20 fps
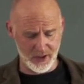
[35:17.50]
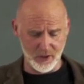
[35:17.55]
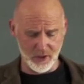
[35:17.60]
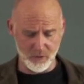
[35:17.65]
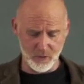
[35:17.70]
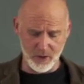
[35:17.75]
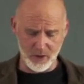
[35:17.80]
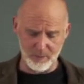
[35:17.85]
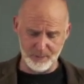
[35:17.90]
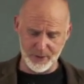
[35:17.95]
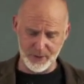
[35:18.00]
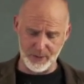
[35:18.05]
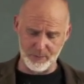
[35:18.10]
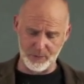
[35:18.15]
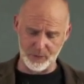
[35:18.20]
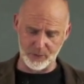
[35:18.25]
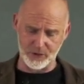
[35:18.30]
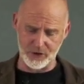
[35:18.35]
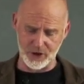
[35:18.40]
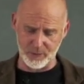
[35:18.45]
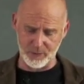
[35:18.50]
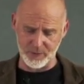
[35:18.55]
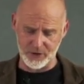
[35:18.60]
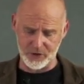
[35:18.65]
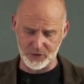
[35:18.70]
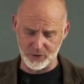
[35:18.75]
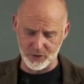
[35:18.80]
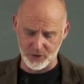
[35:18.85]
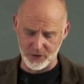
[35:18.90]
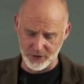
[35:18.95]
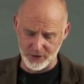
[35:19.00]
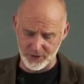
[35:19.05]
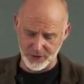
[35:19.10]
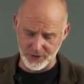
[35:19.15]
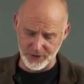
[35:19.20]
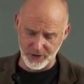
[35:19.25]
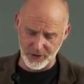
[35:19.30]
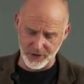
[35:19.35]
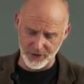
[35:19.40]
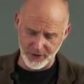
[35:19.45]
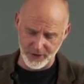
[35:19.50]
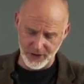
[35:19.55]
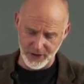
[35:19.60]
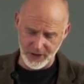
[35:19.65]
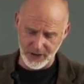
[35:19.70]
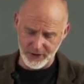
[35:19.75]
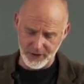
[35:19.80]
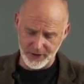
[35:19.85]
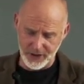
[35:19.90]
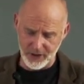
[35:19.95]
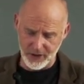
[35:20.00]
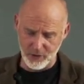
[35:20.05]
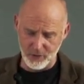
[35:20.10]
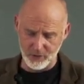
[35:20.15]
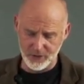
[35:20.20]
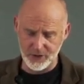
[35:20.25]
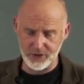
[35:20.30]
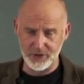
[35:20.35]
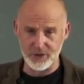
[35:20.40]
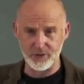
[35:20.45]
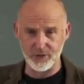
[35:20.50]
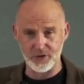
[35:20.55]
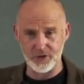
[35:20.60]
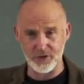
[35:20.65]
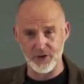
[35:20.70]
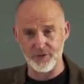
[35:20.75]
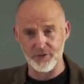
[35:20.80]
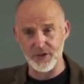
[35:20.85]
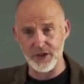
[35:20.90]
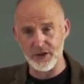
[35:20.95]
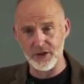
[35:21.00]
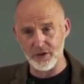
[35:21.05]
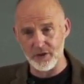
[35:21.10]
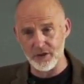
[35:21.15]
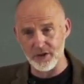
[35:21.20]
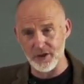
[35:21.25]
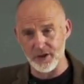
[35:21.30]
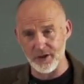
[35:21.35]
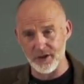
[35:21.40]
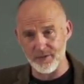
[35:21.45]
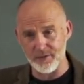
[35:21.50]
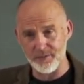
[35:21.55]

One people shall be stronger than the other. The older shall serve the younger.